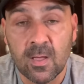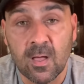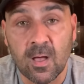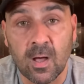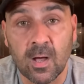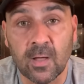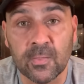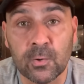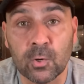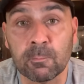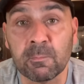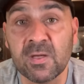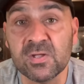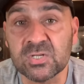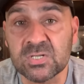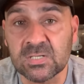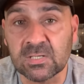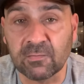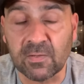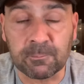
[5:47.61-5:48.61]
There are
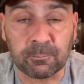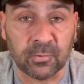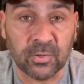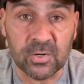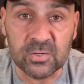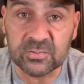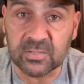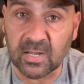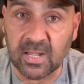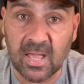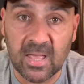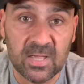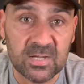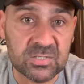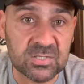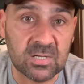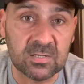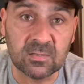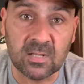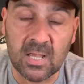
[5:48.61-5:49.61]
mentions of like players like
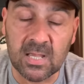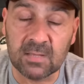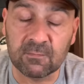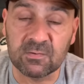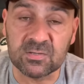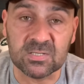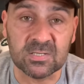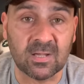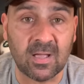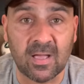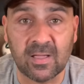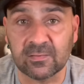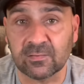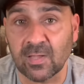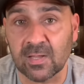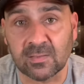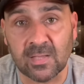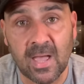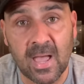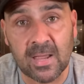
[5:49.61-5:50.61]
Ashton Davis and guys
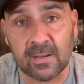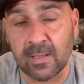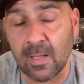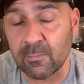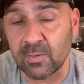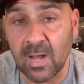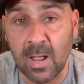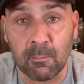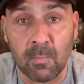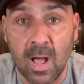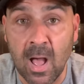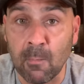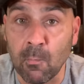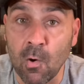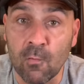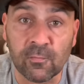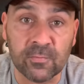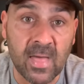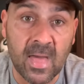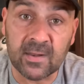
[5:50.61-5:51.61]
like that. I mean, I'm
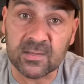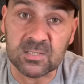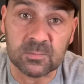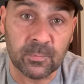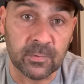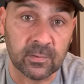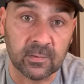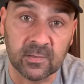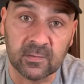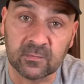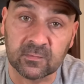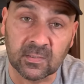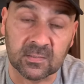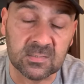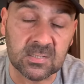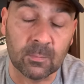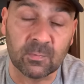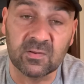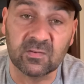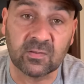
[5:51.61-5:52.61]
over that experience. Like
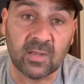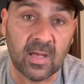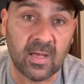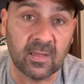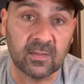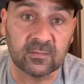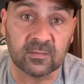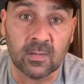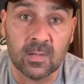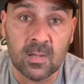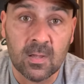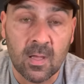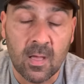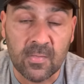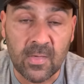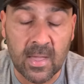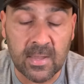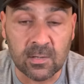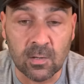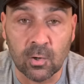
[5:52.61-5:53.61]
some of these guys,
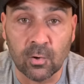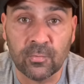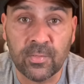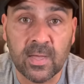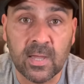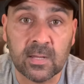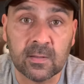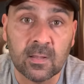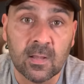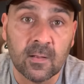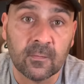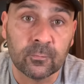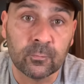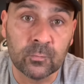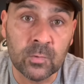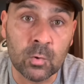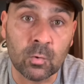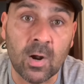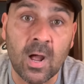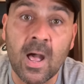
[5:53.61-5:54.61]
I know that
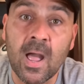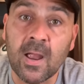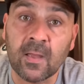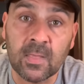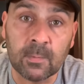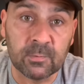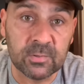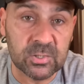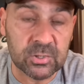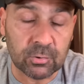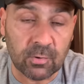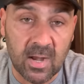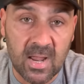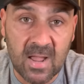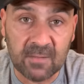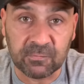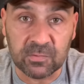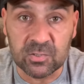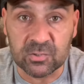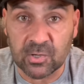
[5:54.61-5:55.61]
you were high on them in the
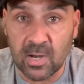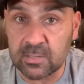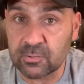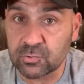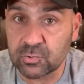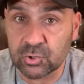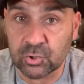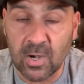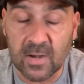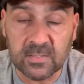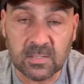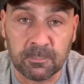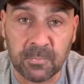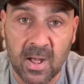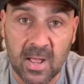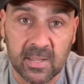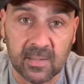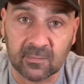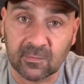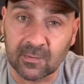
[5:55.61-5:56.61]
draft and you tried to
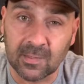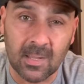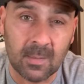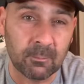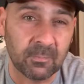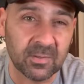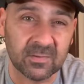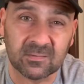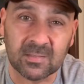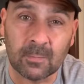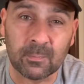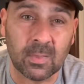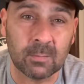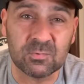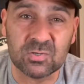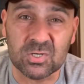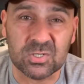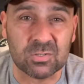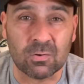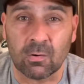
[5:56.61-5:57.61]
buy into them, but some of them
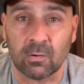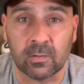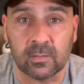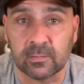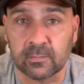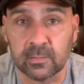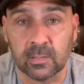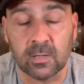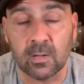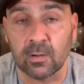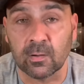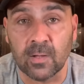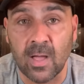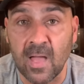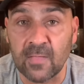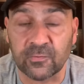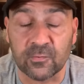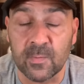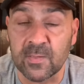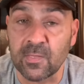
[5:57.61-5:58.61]
just aren't, you know,
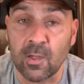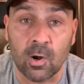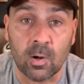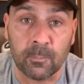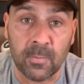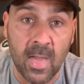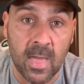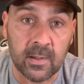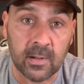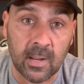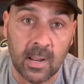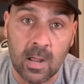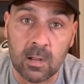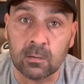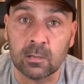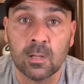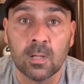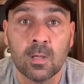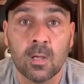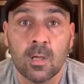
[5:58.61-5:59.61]
to me, they aren't panning
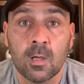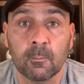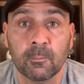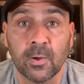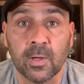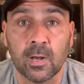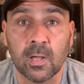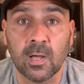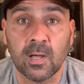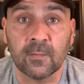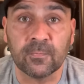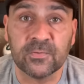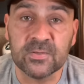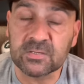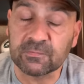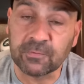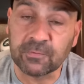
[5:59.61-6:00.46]
out. But this